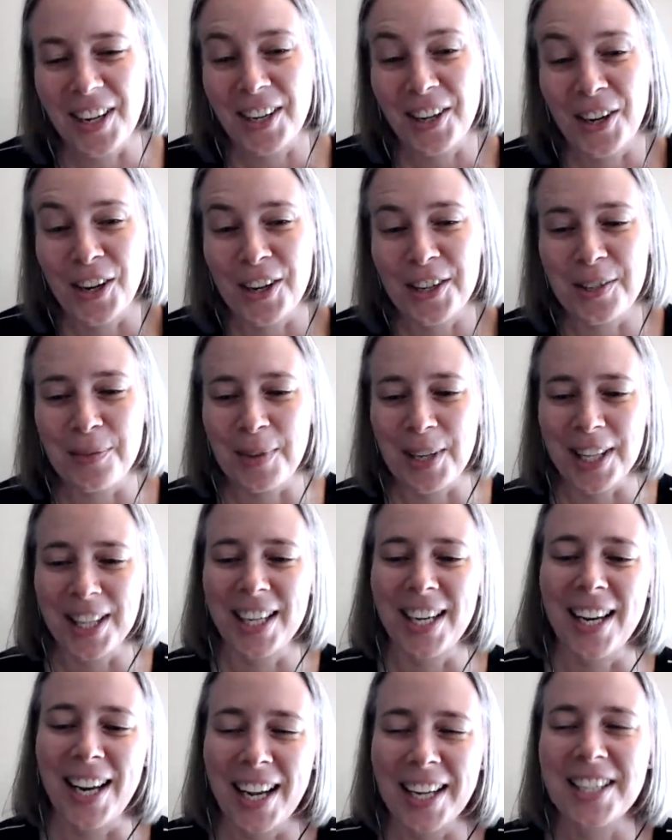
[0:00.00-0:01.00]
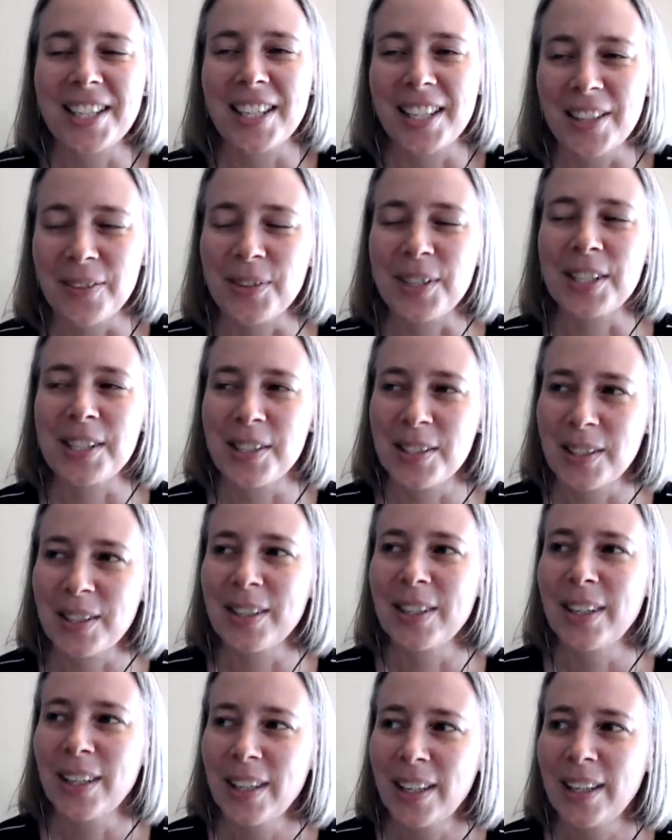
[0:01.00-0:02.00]
occurred to me that it actually was
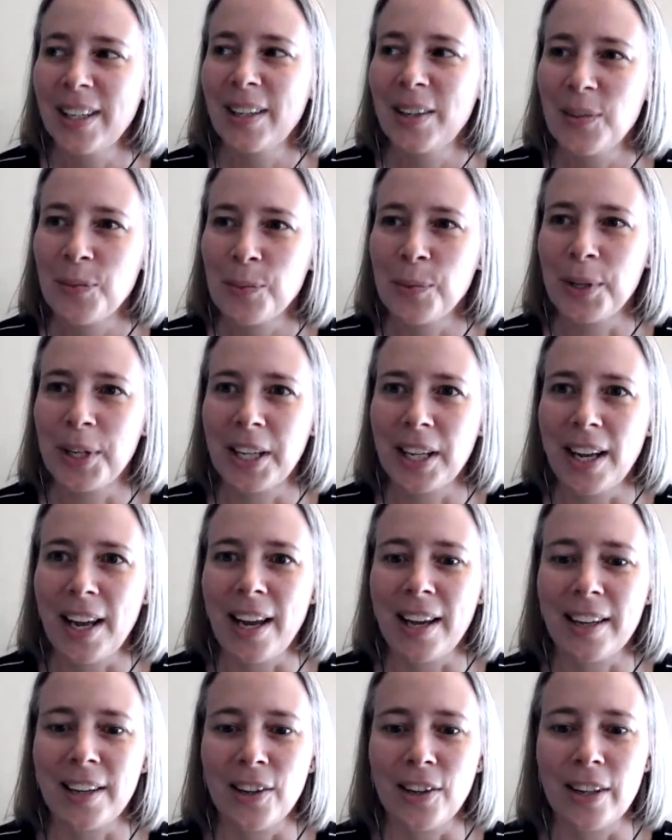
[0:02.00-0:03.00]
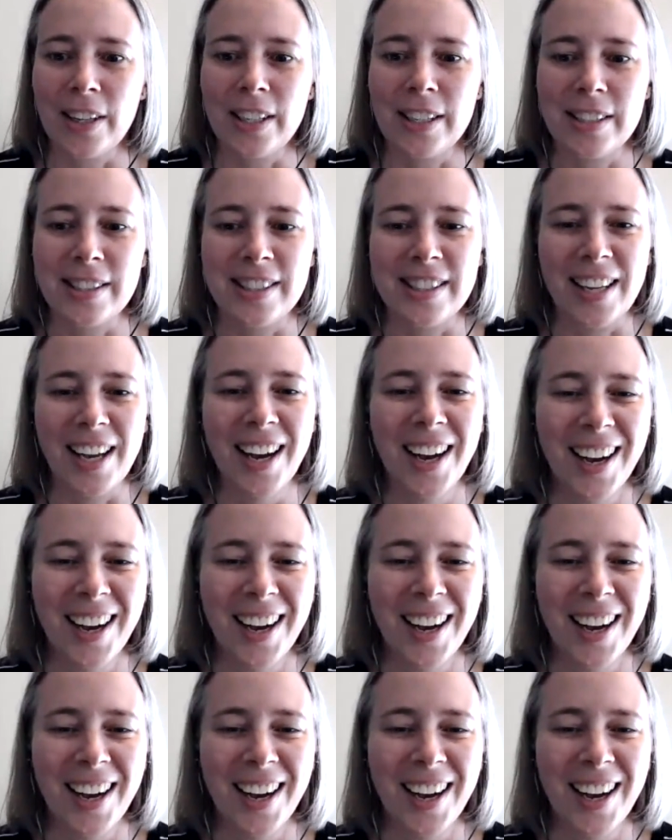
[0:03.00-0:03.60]
pretty accurate. So